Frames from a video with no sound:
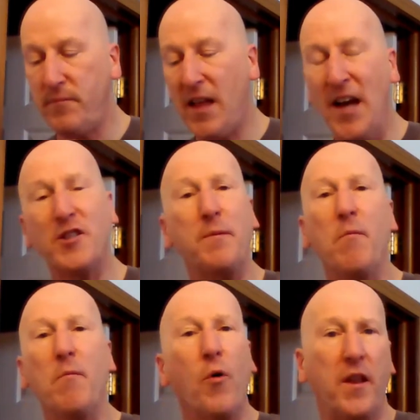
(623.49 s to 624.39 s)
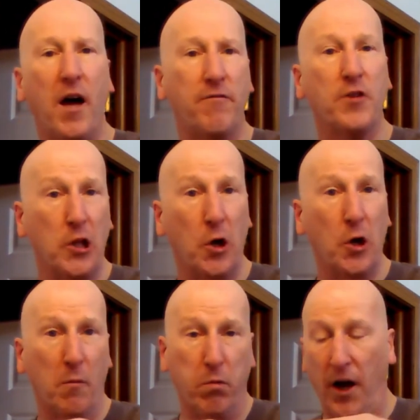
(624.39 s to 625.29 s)
That should be more than enough to
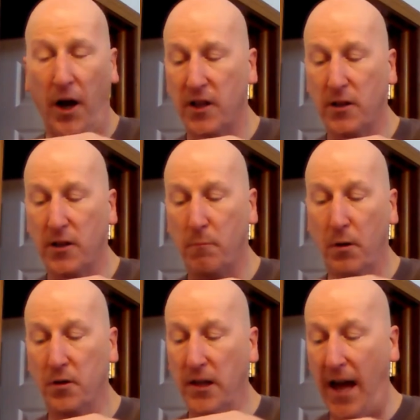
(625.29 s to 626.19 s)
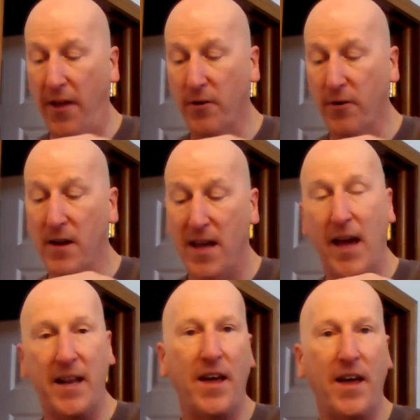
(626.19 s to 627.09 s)
load the brush and to build the lather.
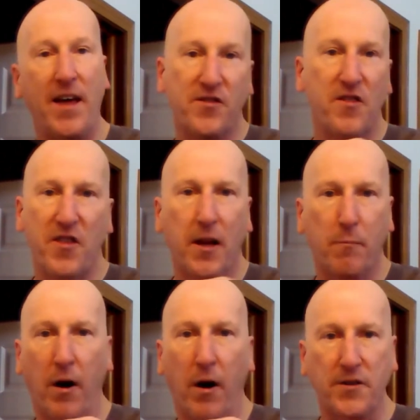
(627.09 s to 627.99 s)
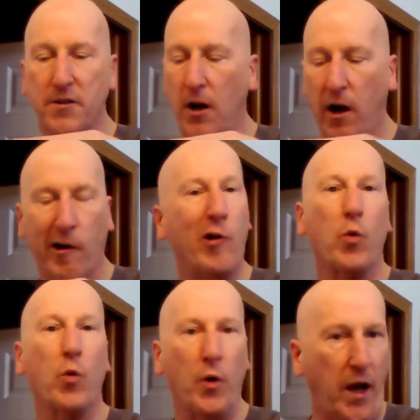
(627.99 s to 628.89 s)
And again, these synthetic brushes are
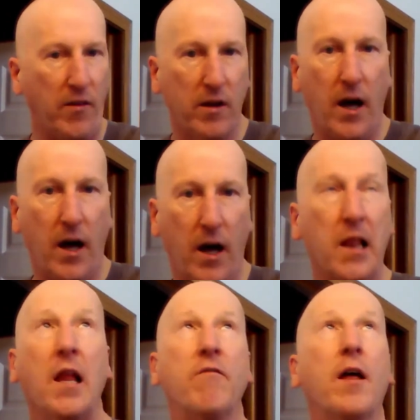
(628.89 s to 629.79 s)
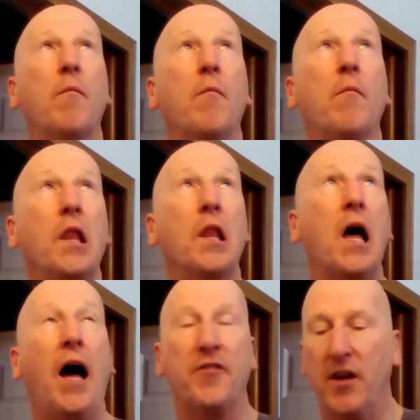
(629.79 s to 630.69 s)
great. I love them a
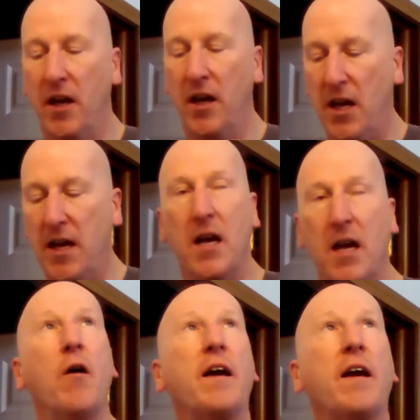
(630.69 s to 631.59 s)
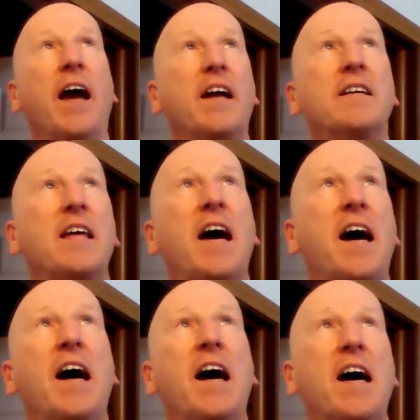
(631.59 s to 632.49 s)
lot. Okay,
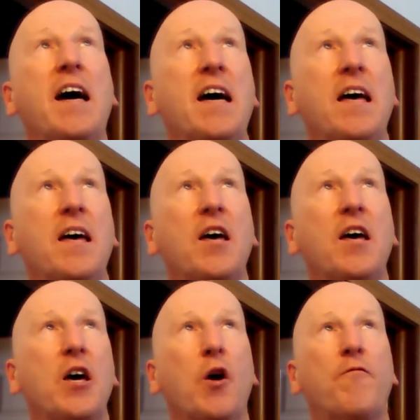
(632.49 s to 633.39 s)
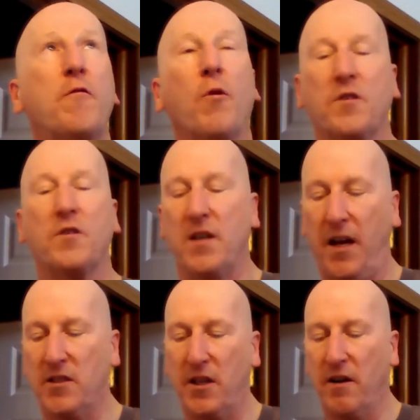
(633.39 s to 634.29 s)
go a few more
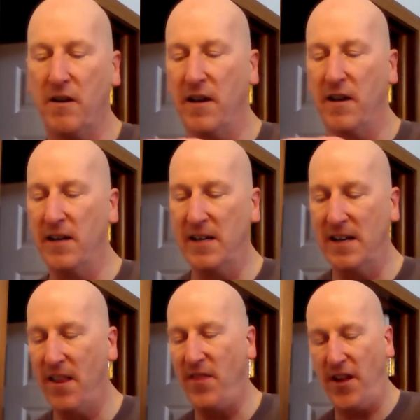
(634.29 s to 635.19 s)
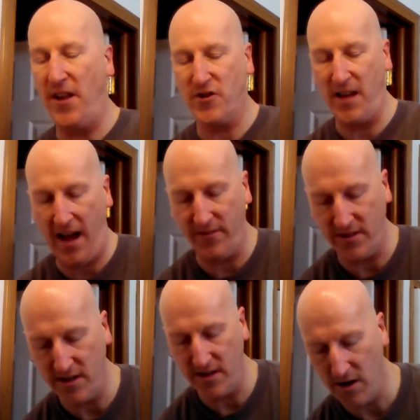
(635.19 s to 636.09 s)
seconds here. That should have
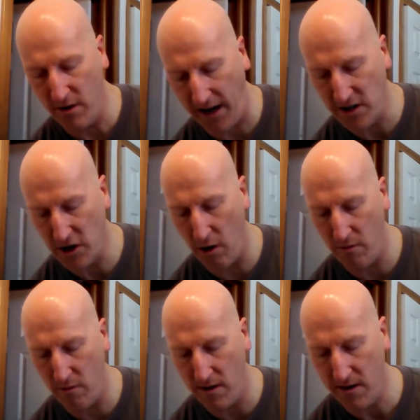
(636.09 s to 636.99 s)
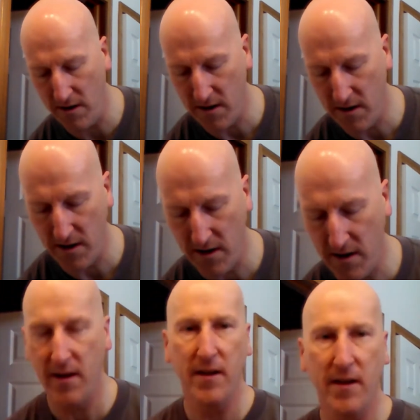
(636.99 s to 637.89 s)
it. Okay, so I'm
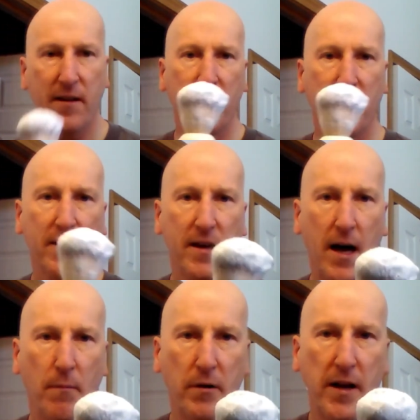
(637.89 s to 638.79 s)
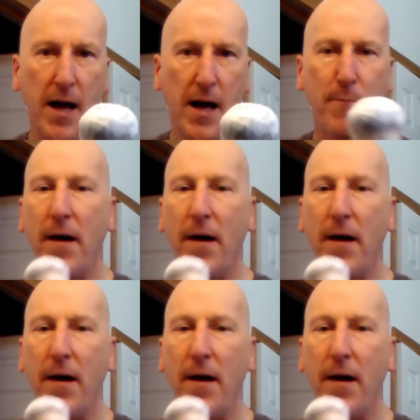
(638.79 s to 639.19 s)
loaded up.